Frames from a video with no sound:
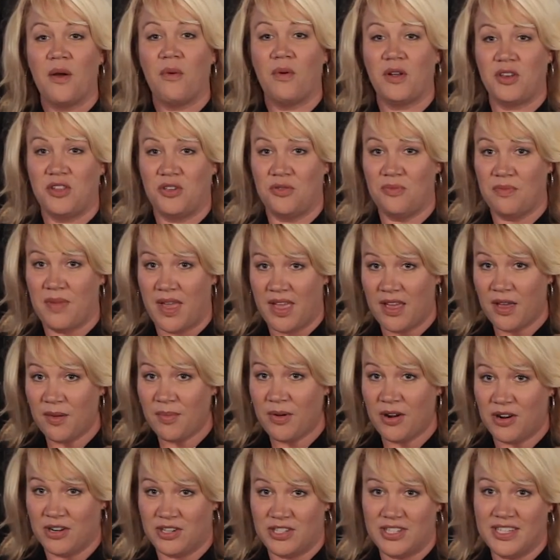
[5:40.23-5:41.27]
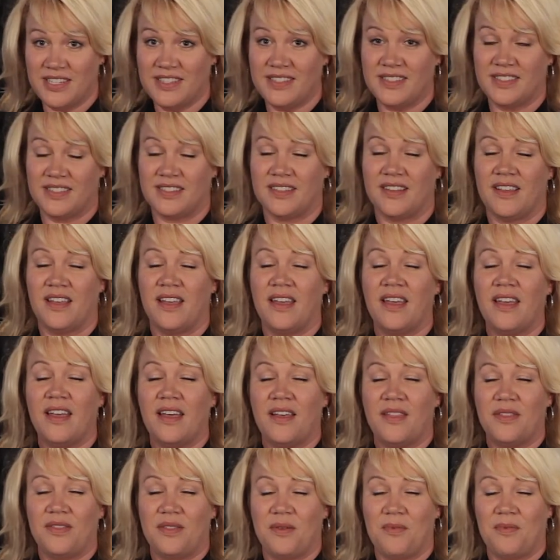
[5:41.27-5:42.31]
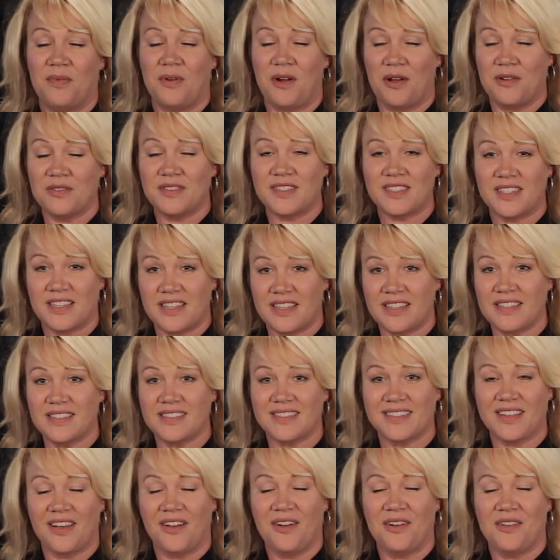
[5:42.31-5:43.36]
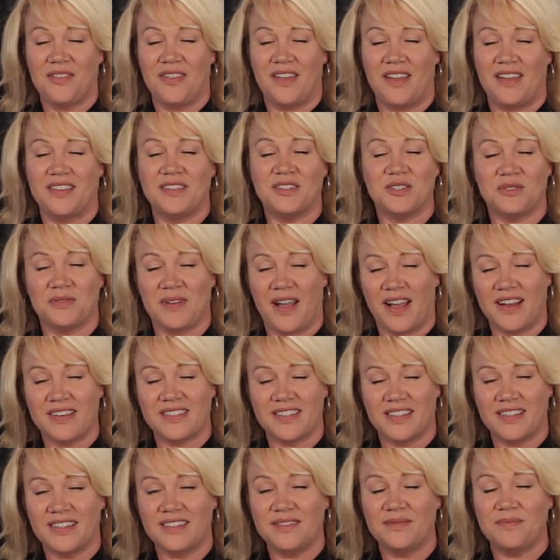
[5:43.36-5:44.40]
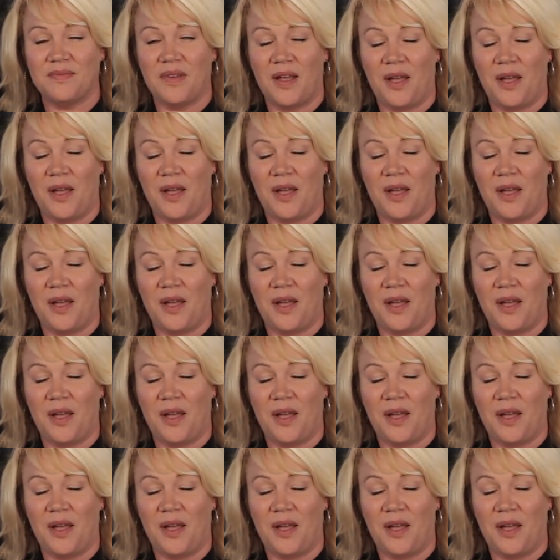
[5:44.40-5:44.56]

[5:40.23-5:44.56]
When you make a purchase, the proceeds are then directed